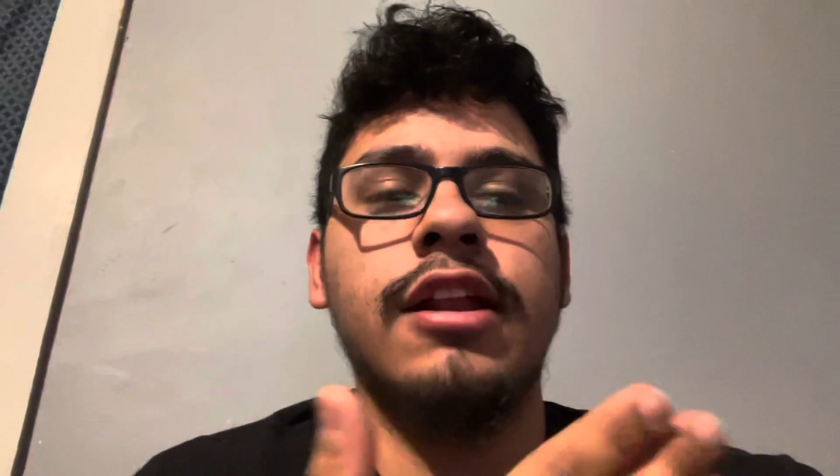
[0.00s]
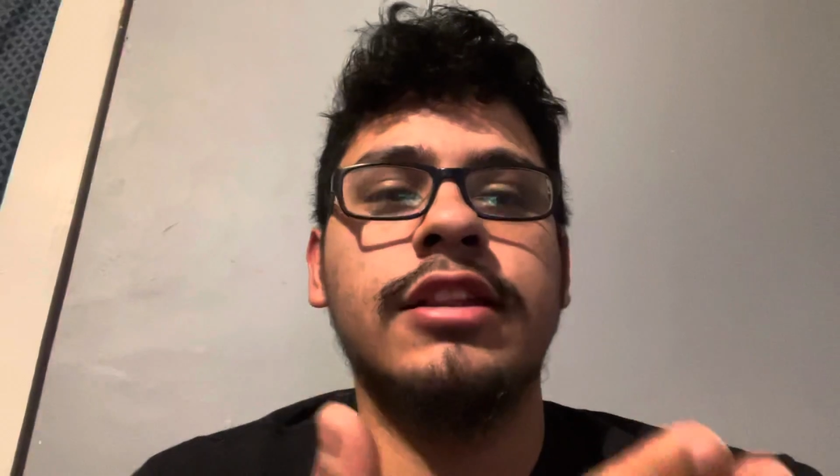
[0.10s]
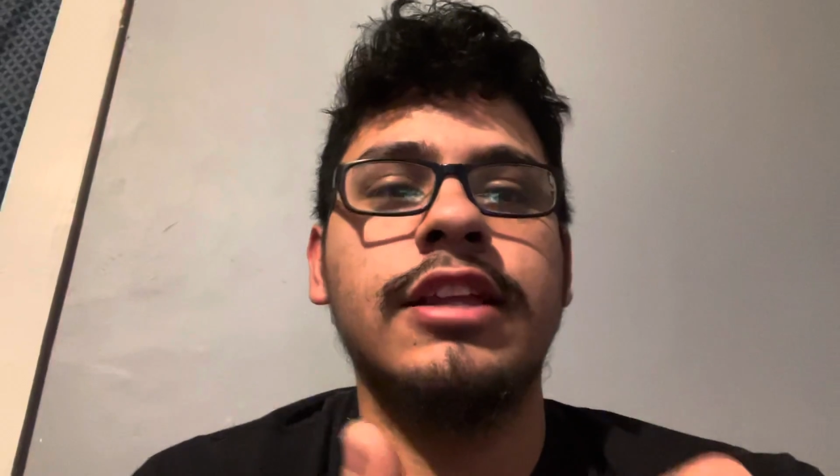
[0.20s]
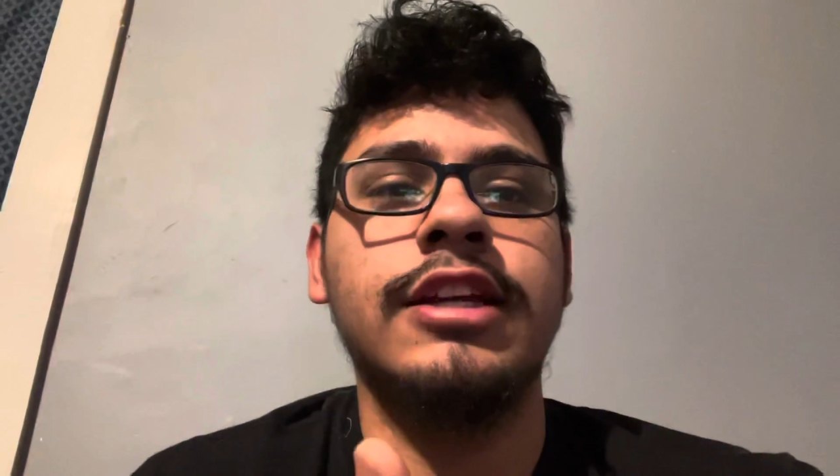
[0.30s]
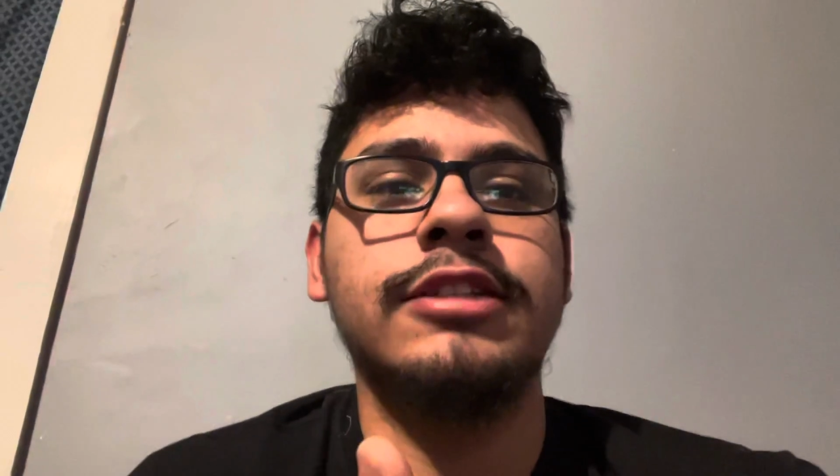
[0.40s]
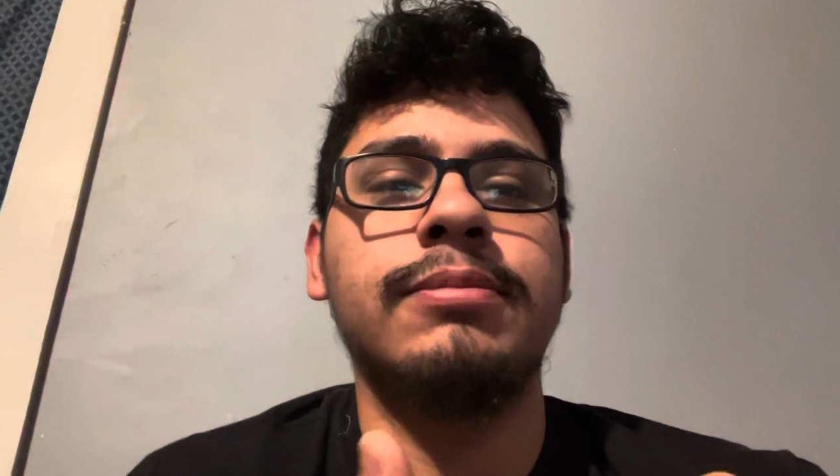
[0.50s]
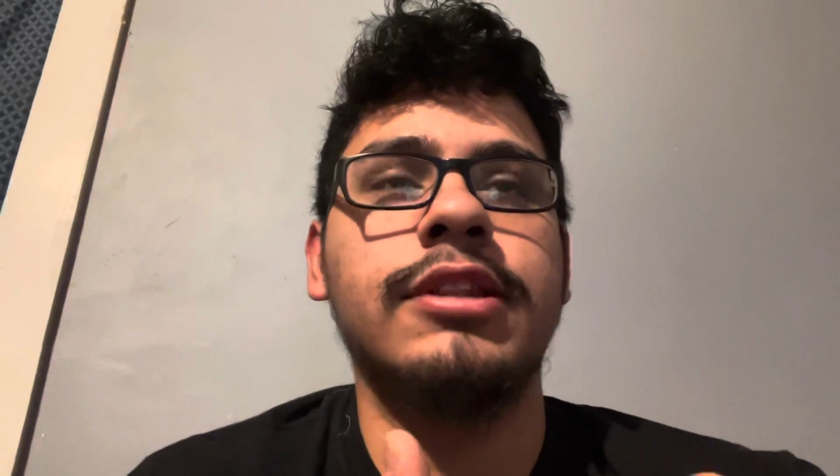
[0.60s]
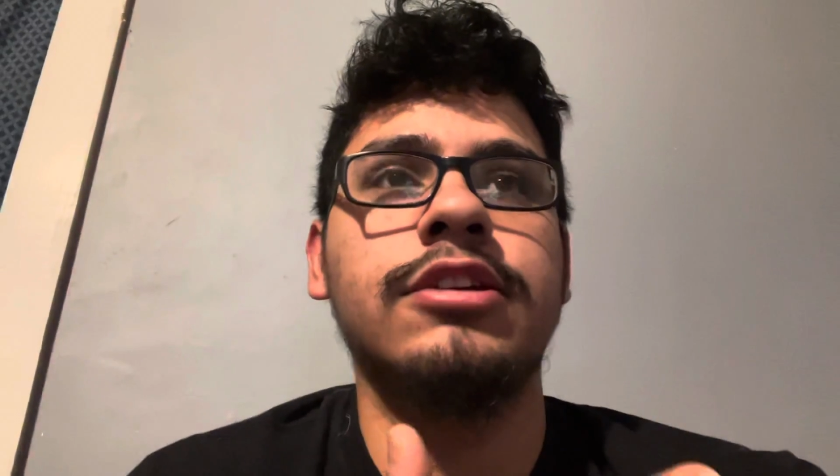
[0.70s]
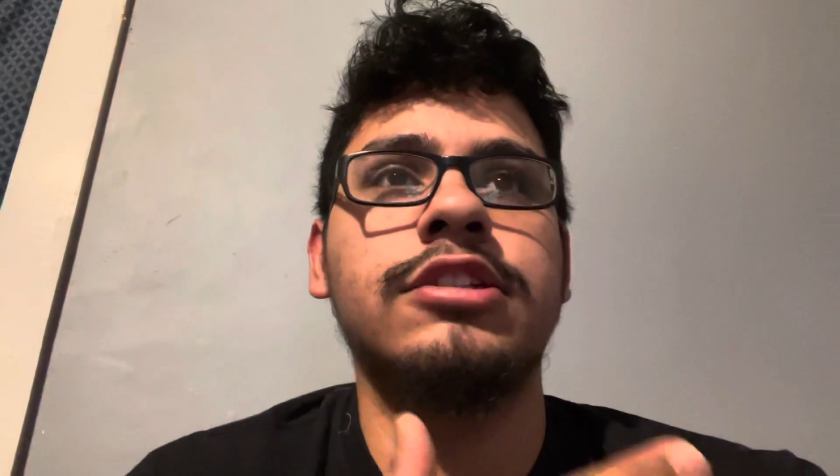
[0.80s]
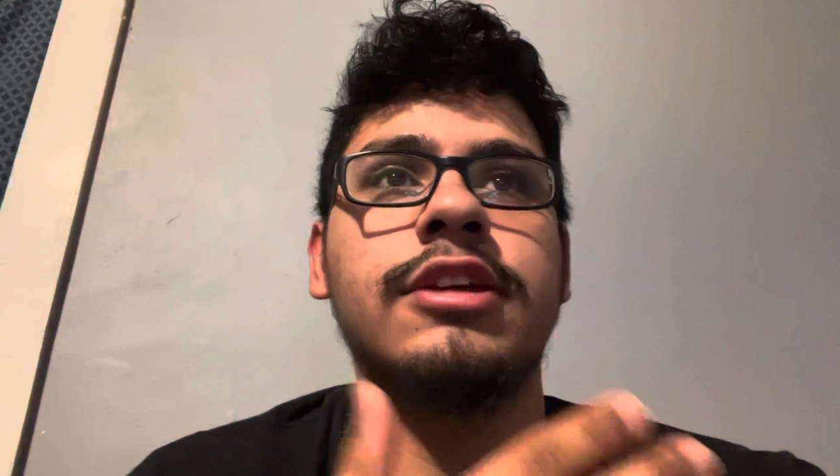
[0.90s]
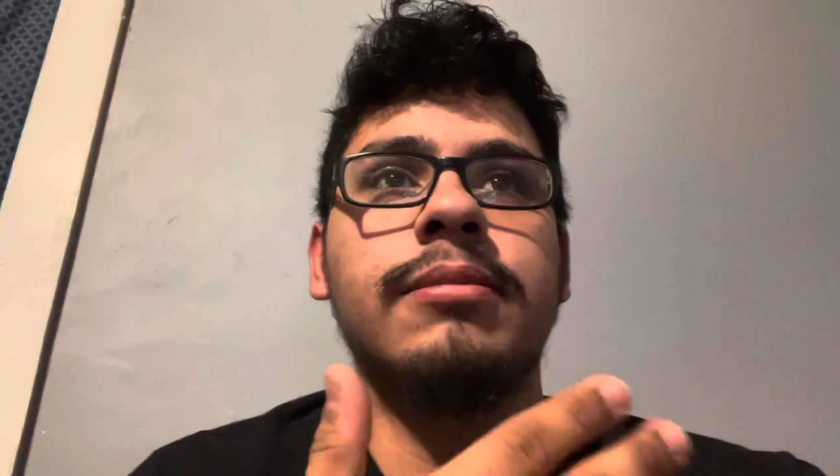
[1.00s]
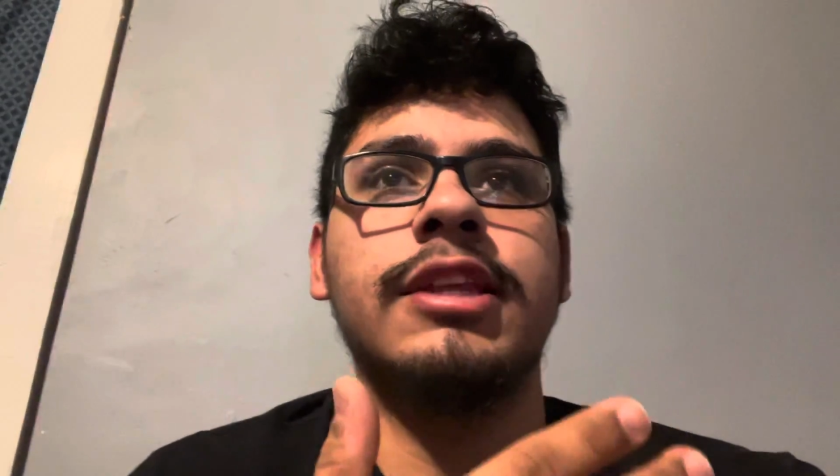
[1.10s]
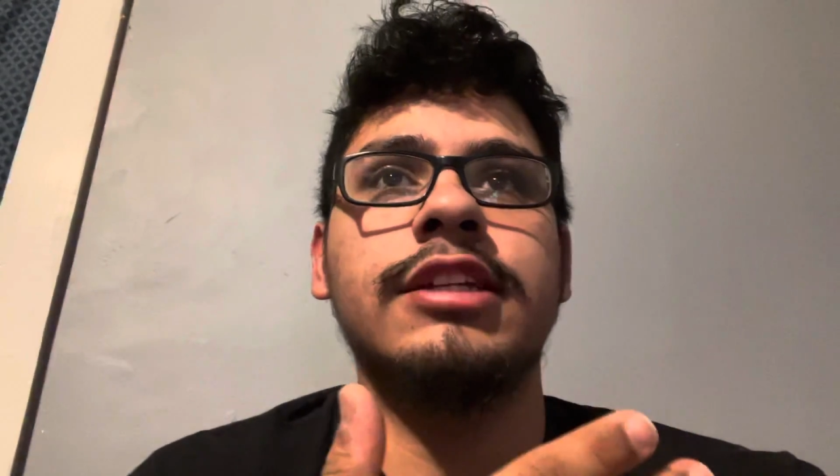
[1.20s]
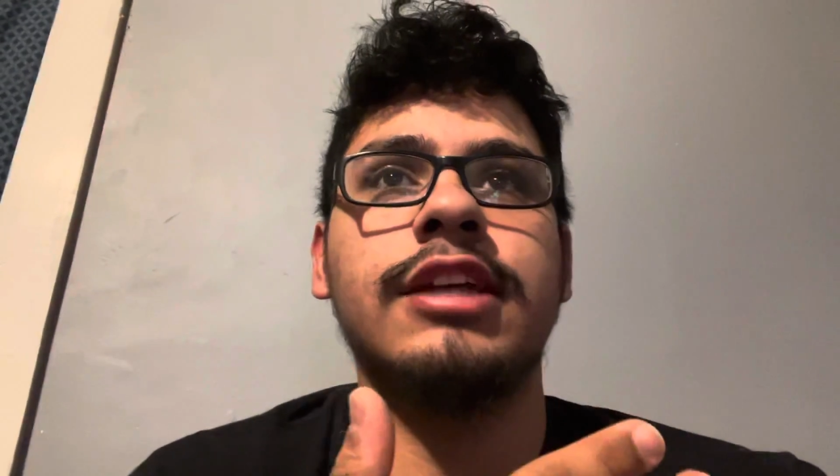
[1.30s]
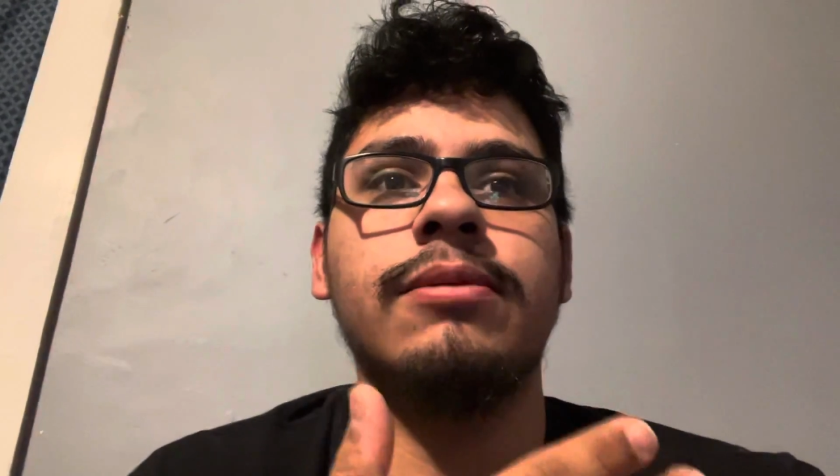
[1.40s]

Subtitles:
of things, but there's some things that